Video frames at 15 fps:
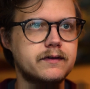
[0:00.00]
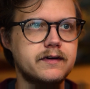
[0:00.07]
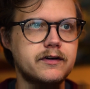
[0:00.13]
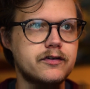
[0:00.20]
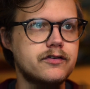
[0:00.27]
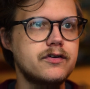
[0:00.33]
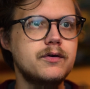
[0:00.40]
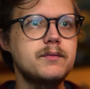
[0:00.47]
There
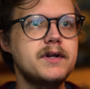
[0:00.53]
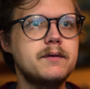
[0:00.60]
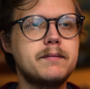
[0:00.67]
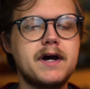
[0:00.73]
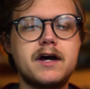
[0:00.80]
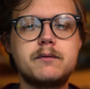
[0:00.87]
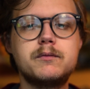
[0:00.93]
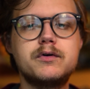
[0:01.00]
are so many
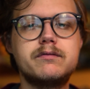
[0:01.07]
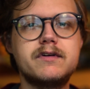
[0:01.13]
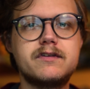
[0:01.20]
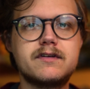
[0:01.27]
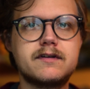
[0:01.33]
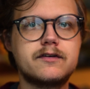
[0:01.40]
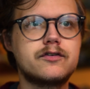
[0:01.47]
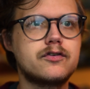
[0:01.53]
bad
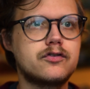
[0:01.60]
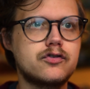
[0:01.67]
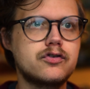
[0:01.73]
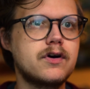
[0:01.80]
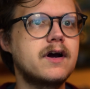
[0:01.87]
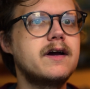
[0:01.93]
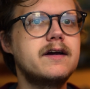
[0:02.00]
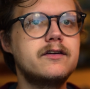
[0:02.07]
movies that are just
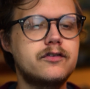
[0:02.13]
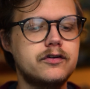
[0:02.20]
trying